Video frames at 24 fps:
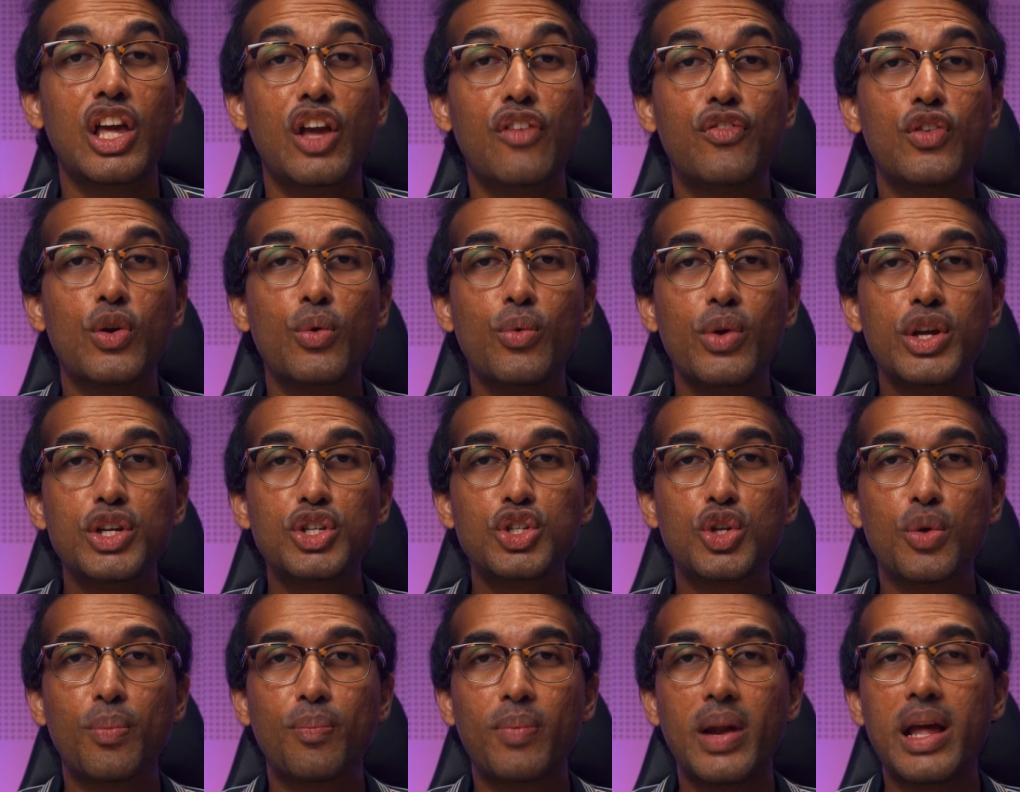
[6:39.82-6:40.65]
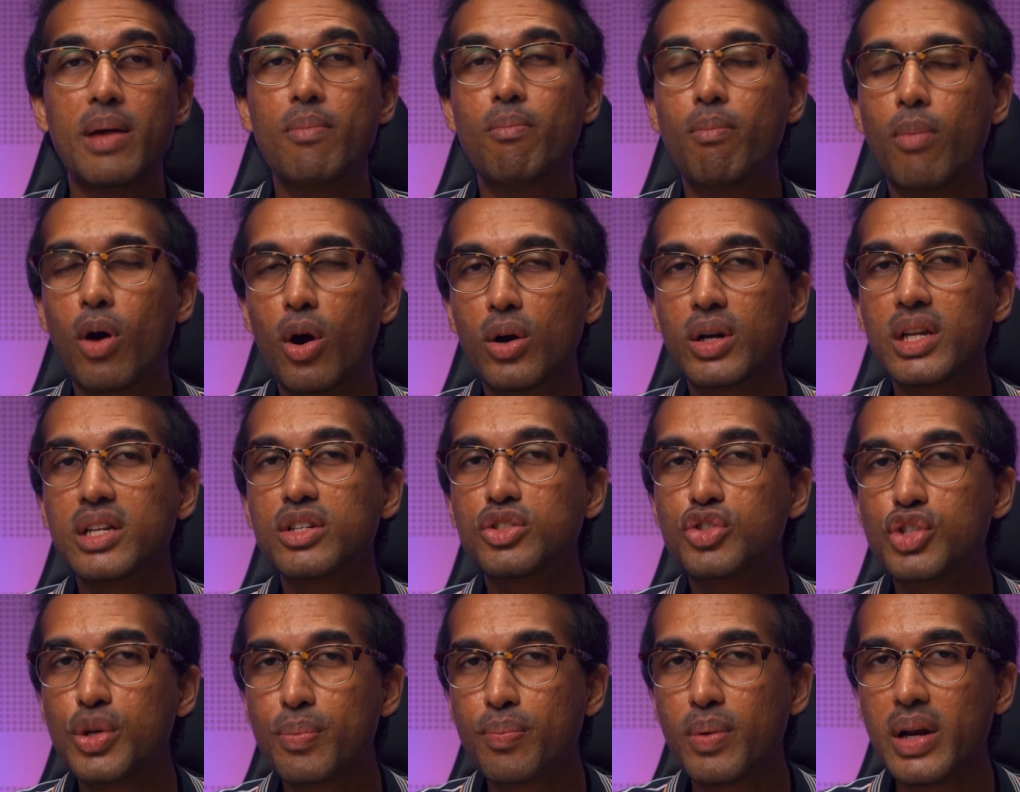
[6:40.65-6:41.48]
If you wish to play modern
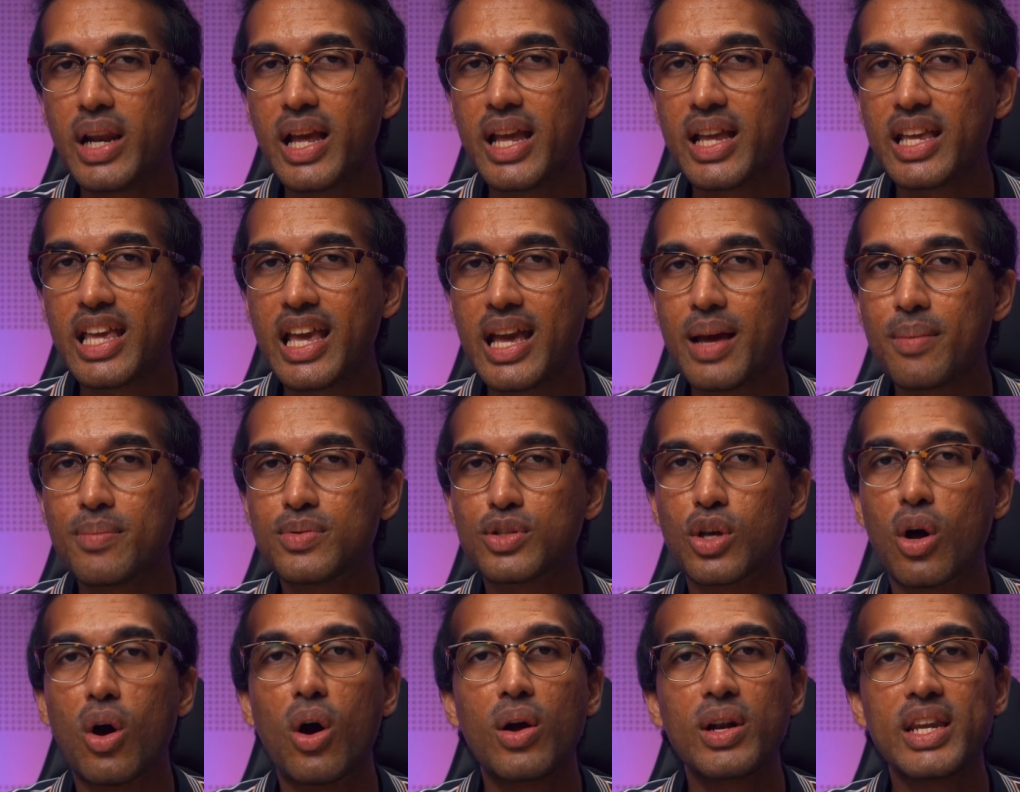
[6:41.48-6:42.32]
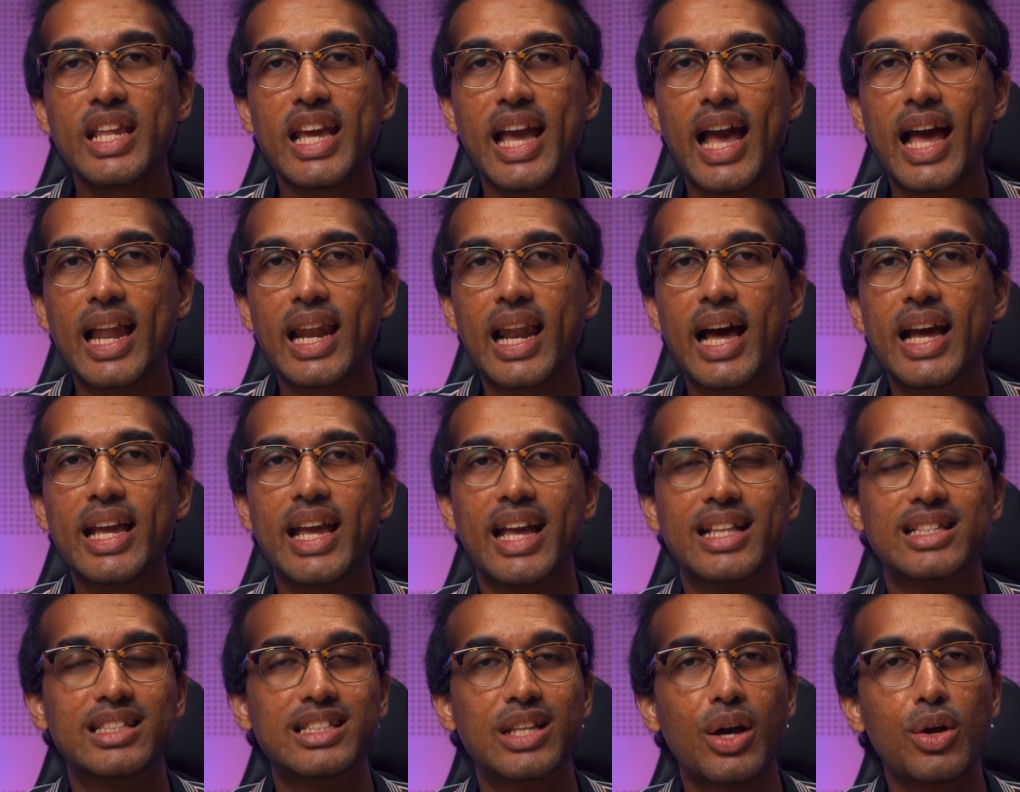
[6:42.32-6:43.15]
AAA games on the Ally
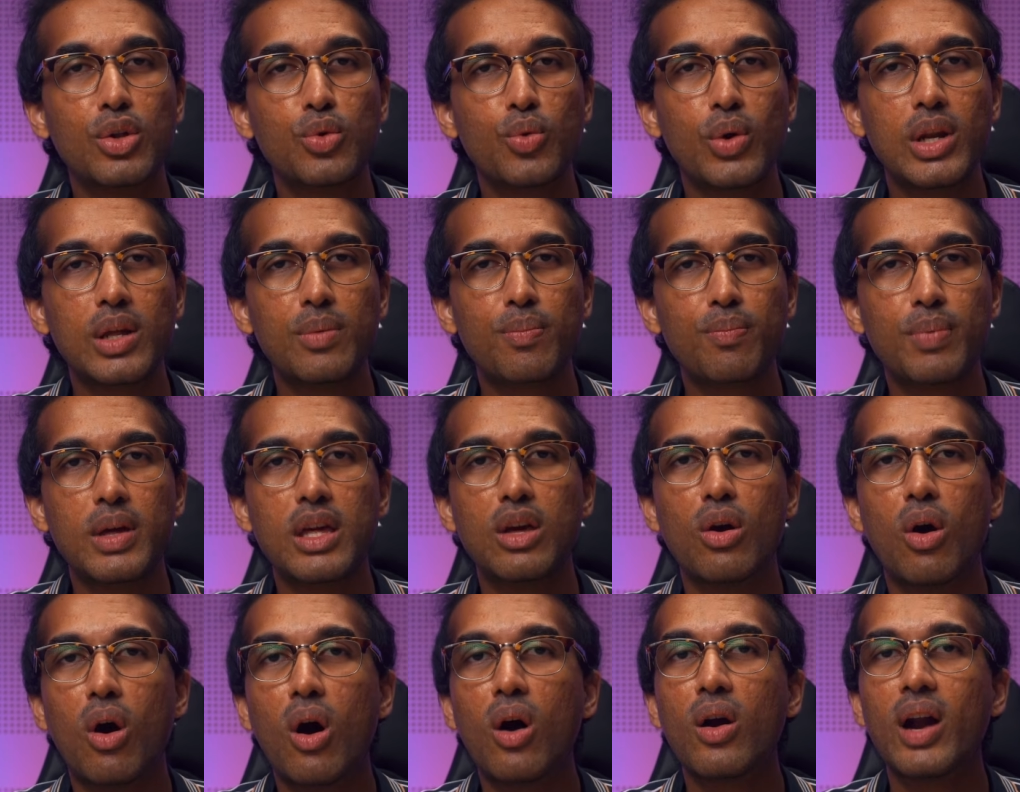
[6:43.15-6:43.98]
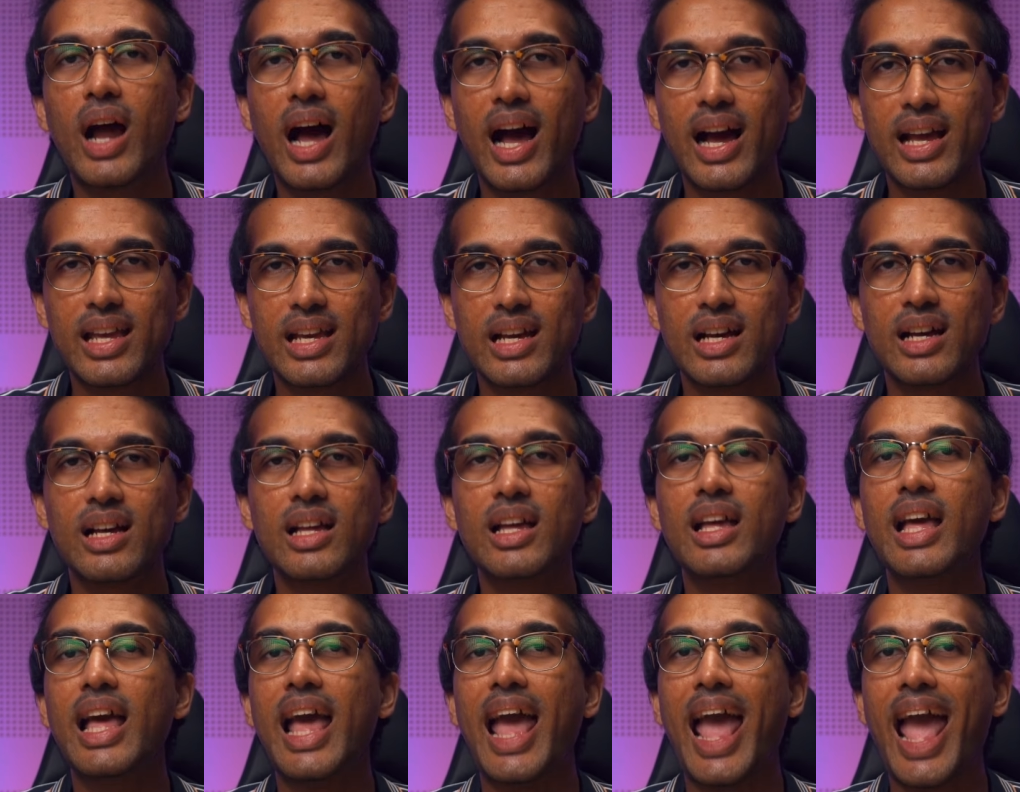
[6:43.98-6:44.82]
at 720p or higher
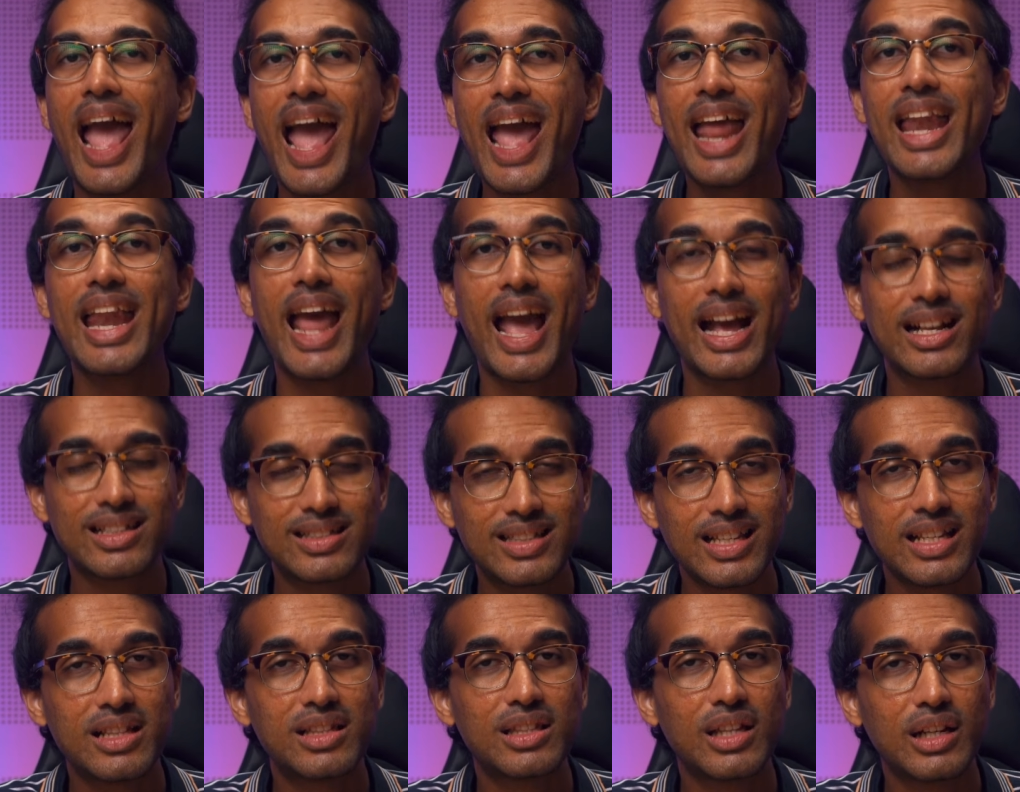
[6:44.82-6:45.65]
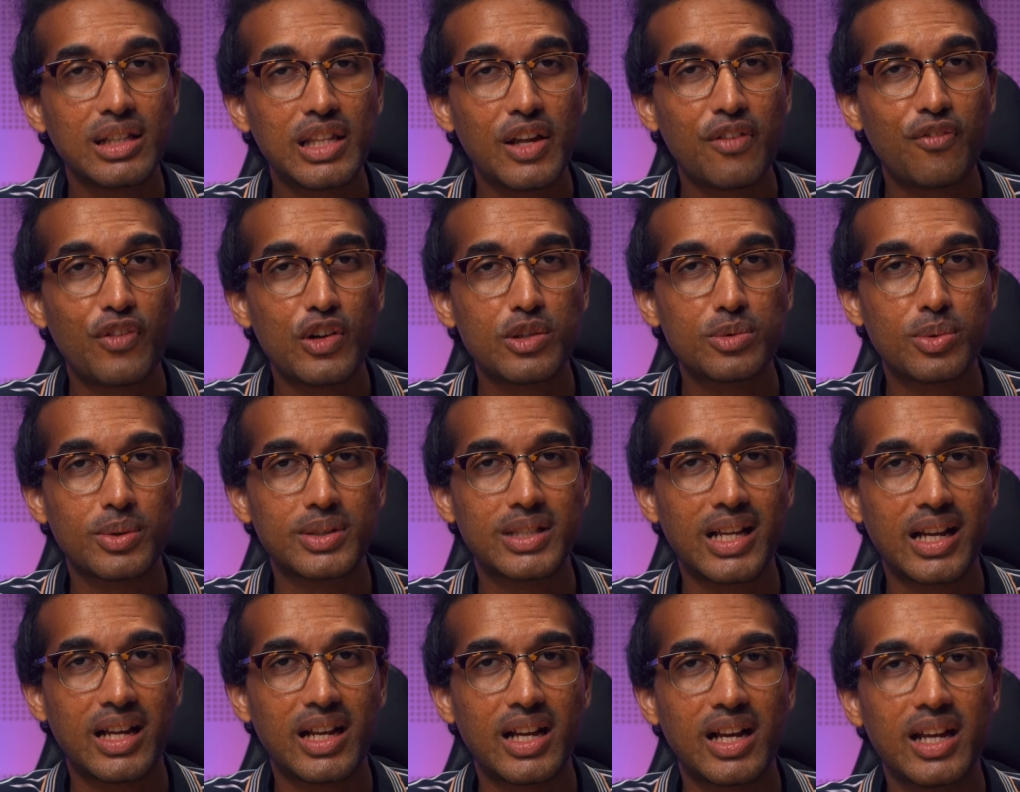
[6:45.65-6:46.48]
and exceed 30 frames per
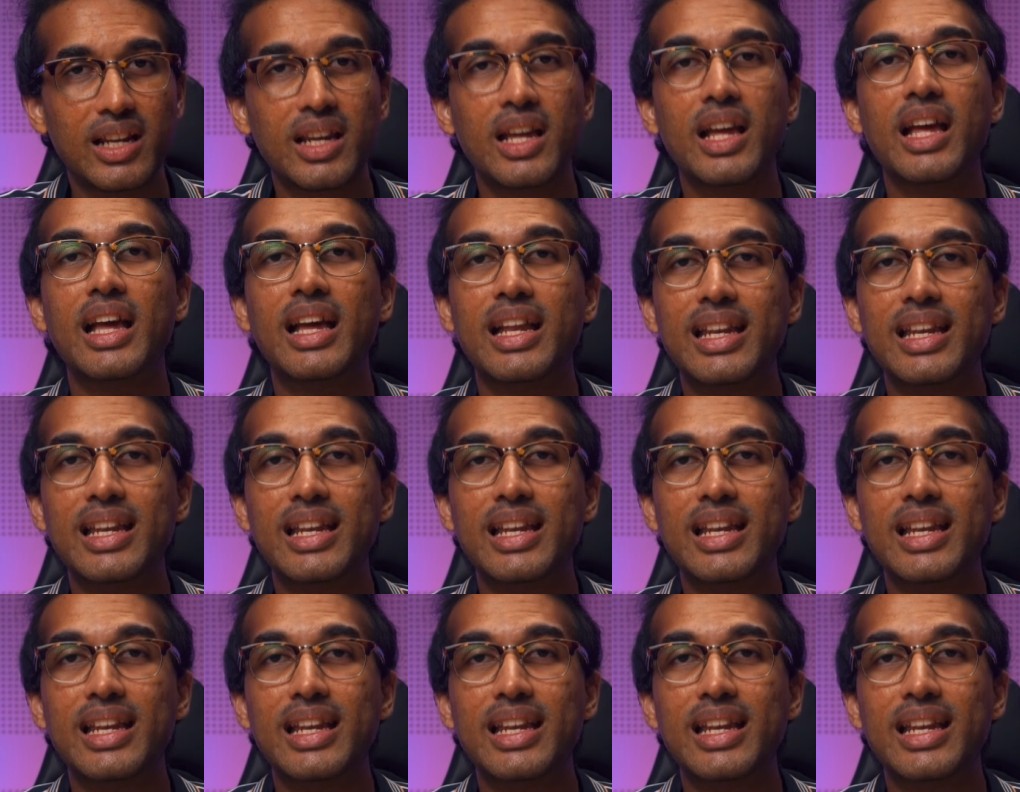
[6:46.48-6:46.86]
second,